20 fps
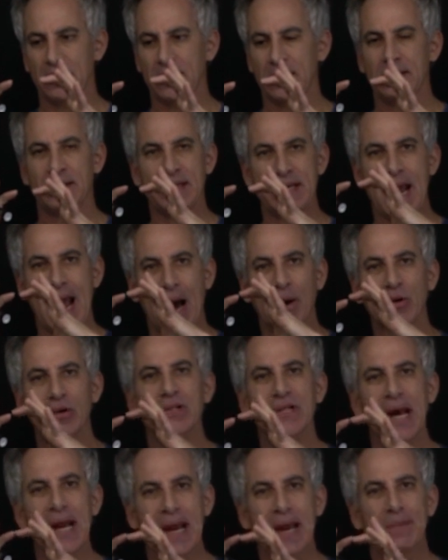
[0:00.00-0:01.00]
the outer
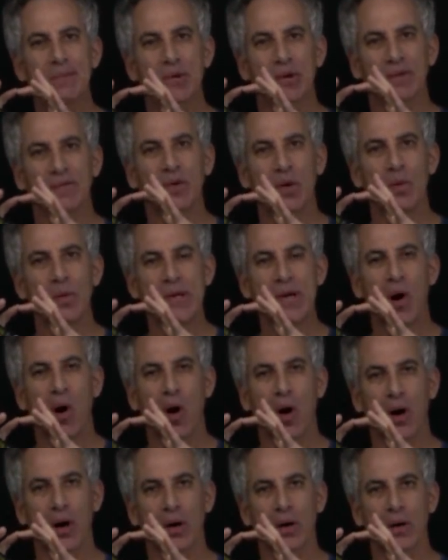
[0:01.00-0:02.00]
diameter of who we
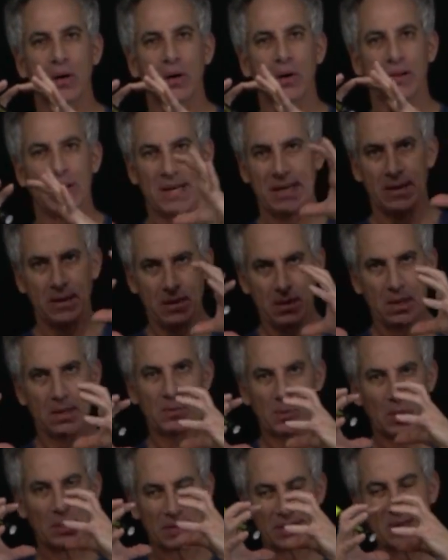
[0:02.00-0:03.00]
are, like
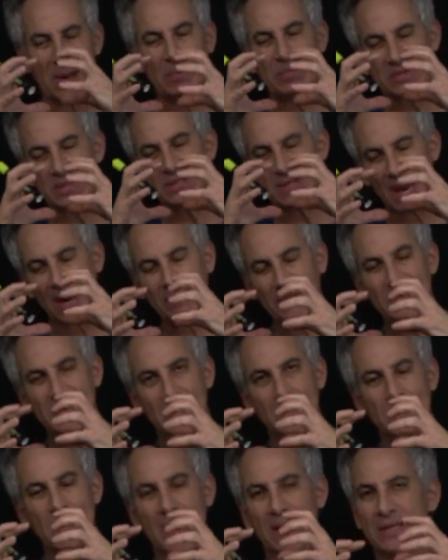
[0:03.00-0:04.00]
it, what encompasses
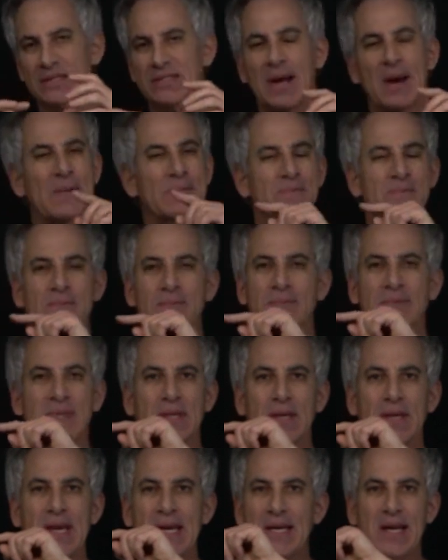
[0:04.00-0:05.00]
everything about us,
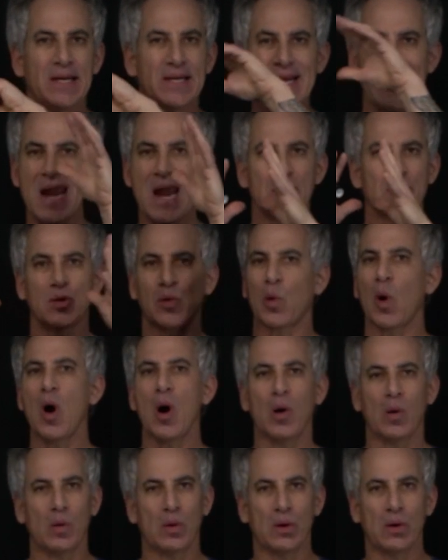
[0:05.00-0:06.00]
it, it can't
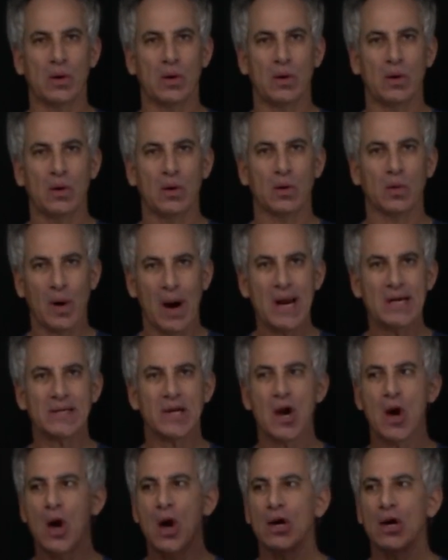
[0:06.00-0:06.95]
grow, right?